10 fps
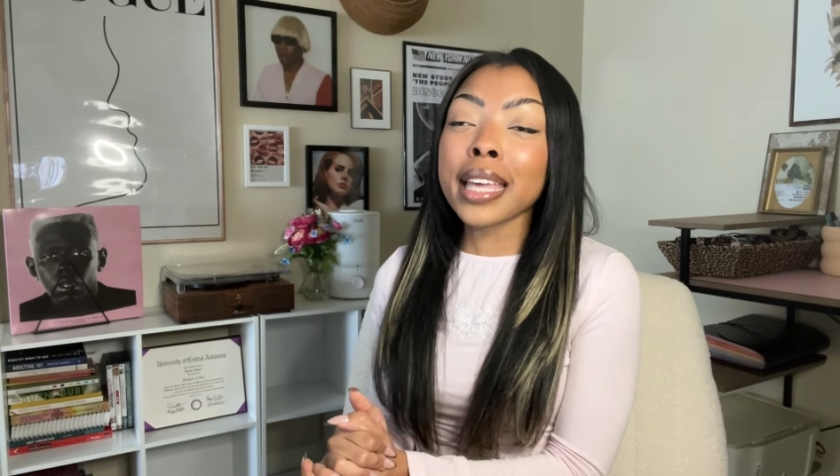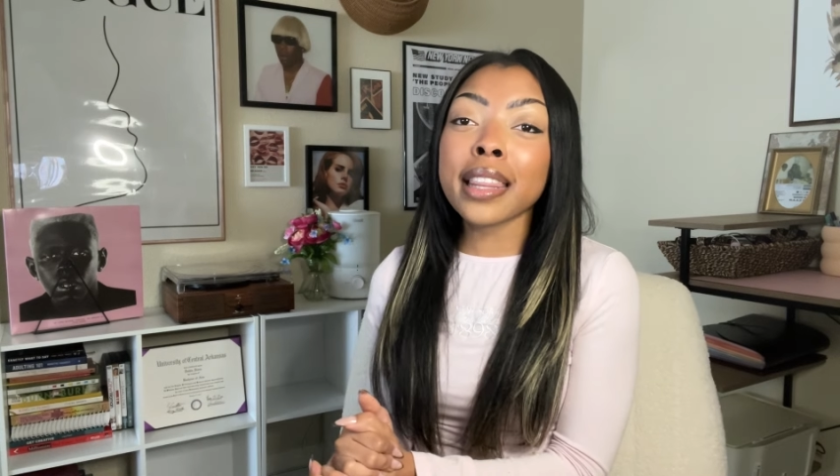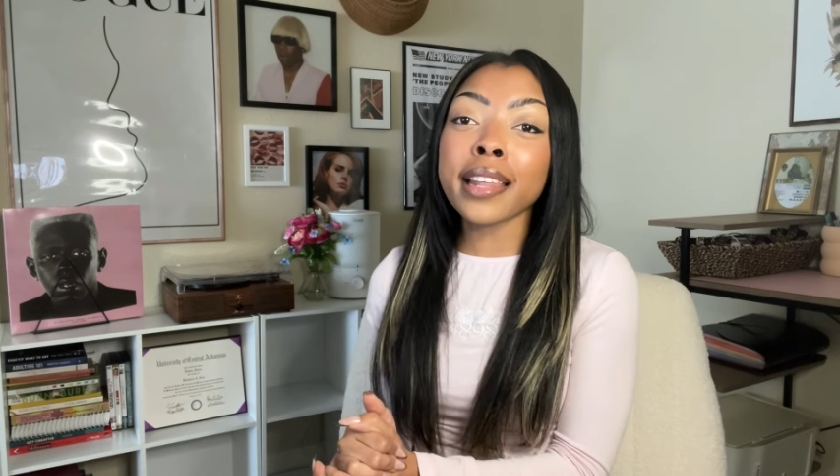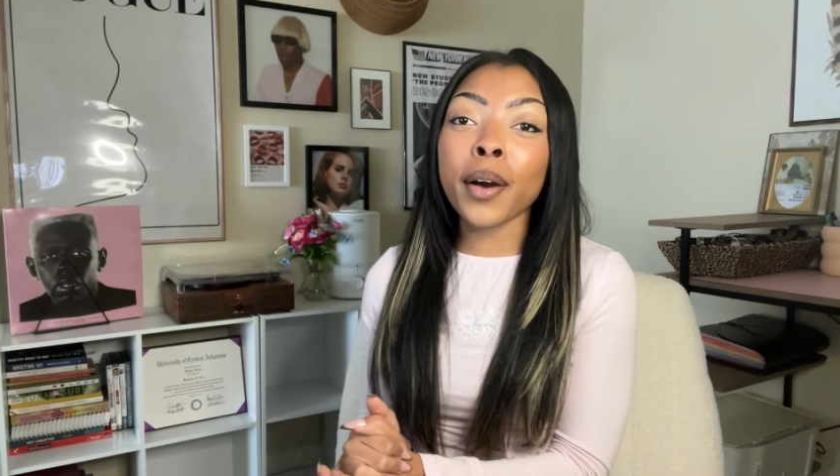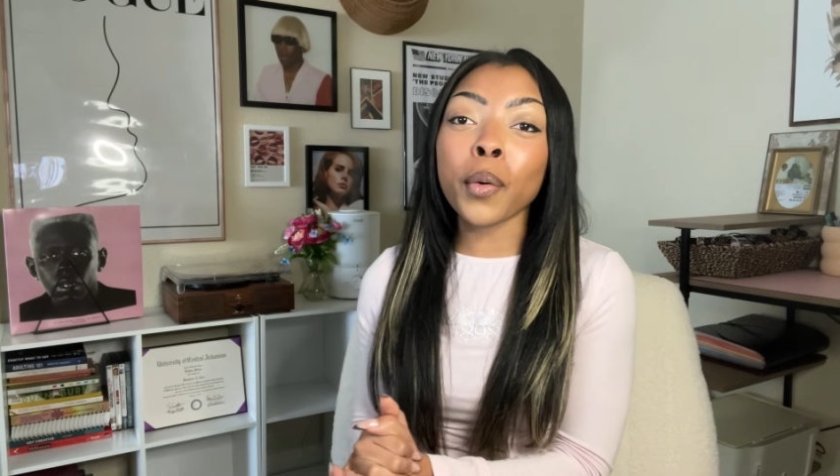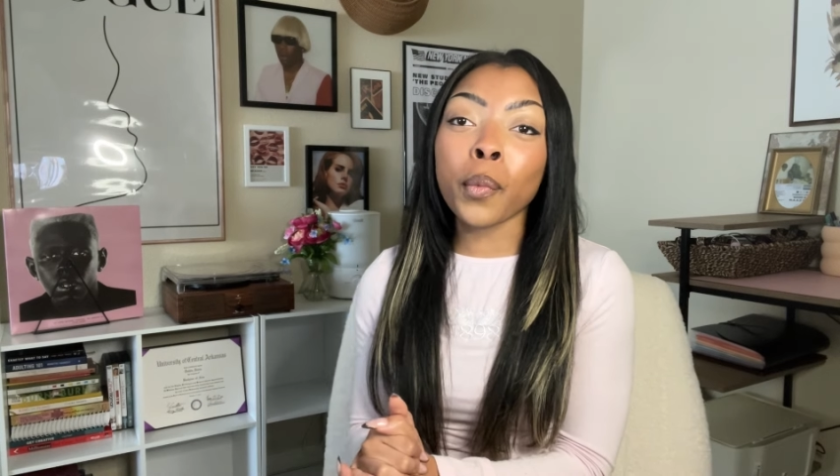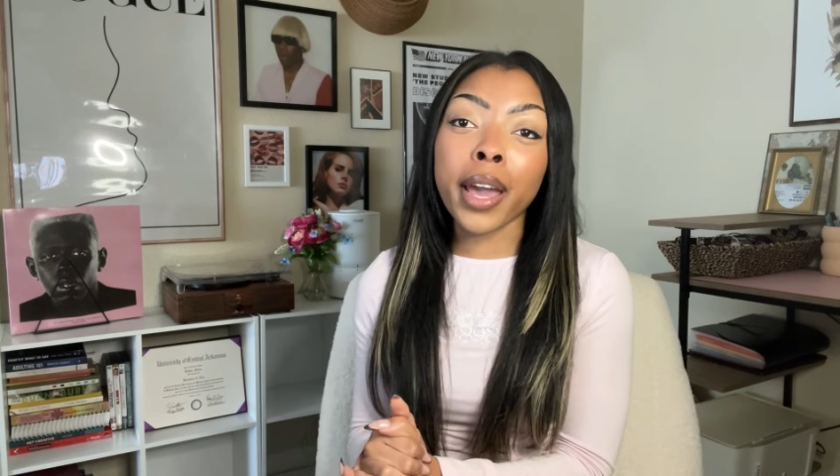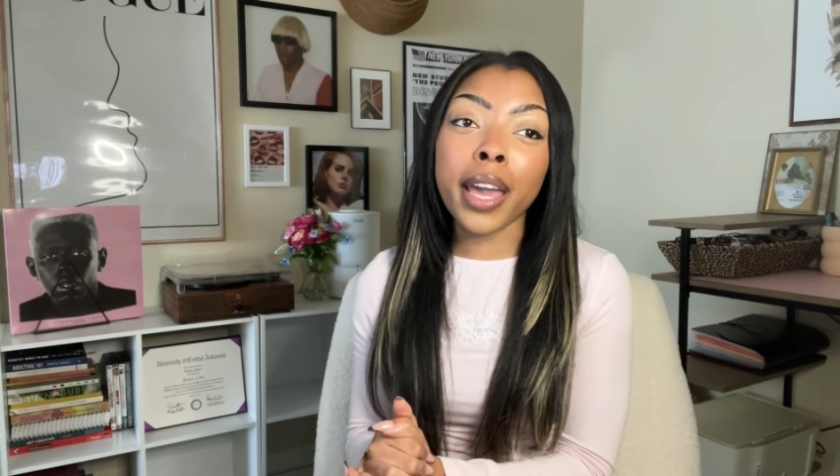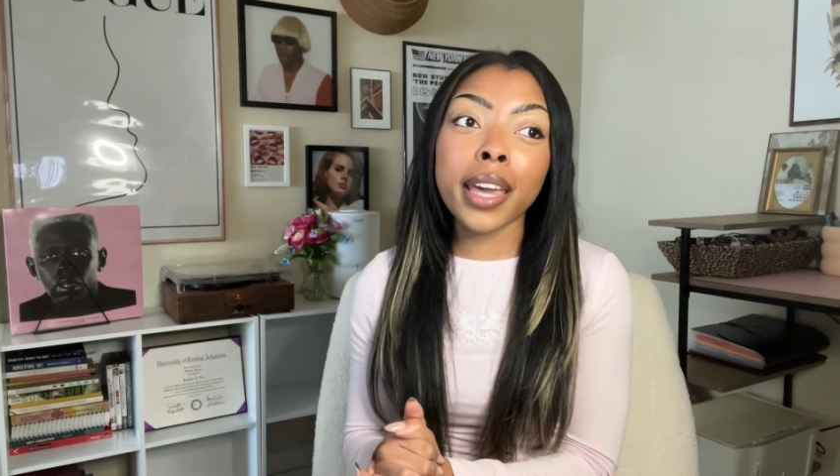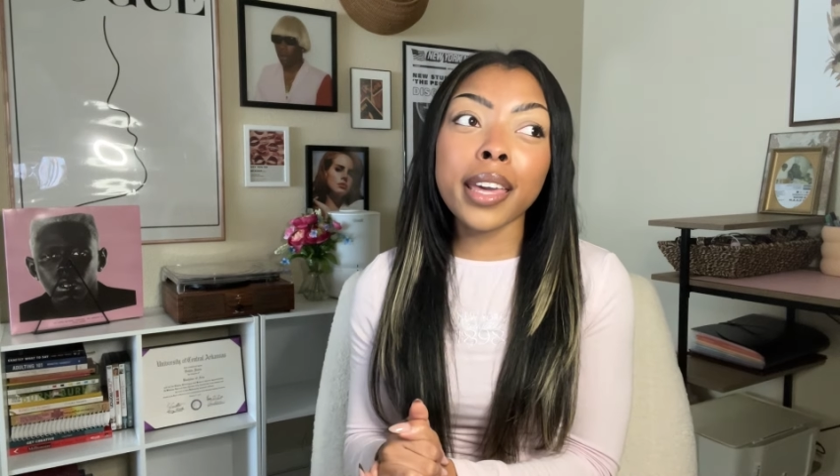in that
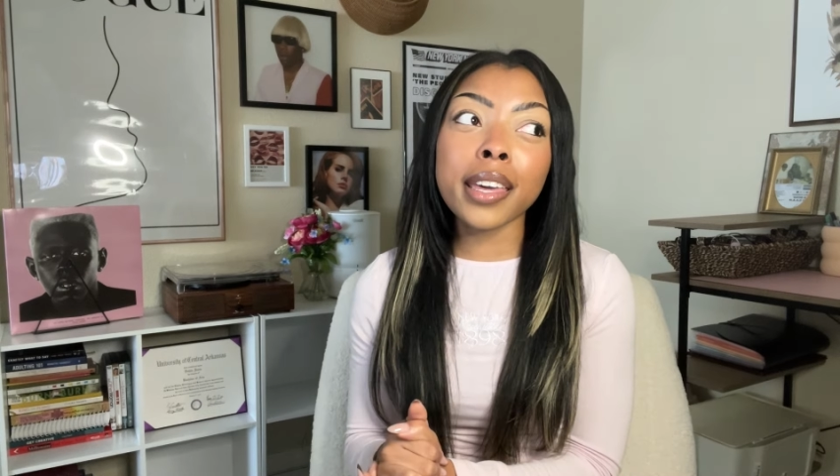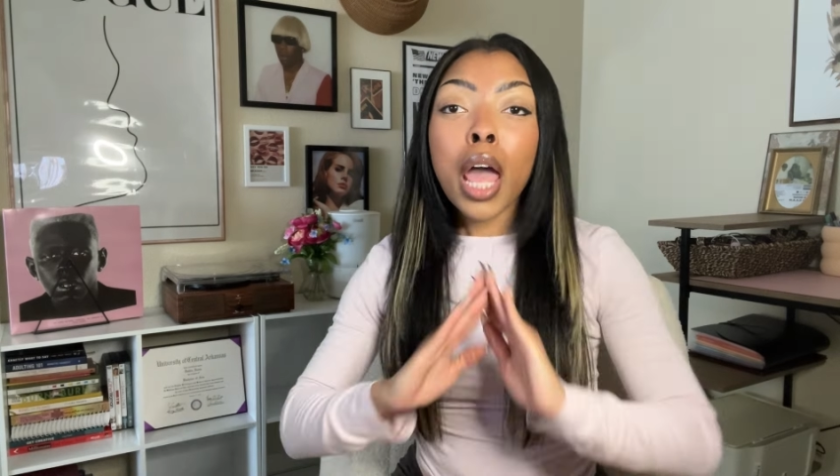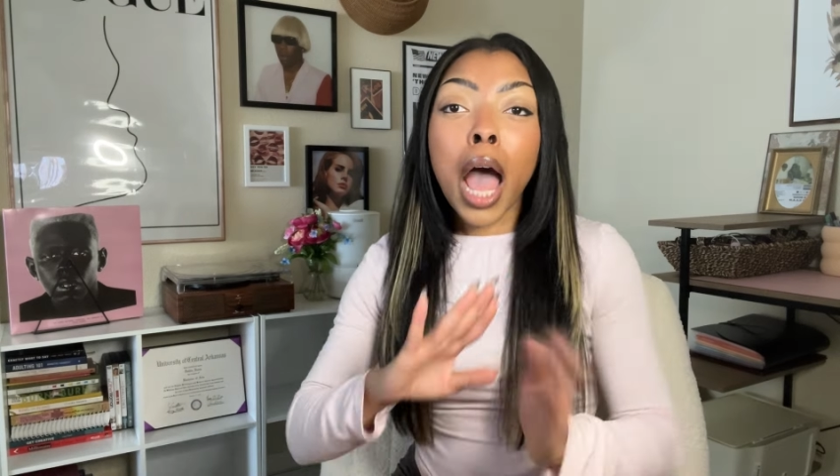way.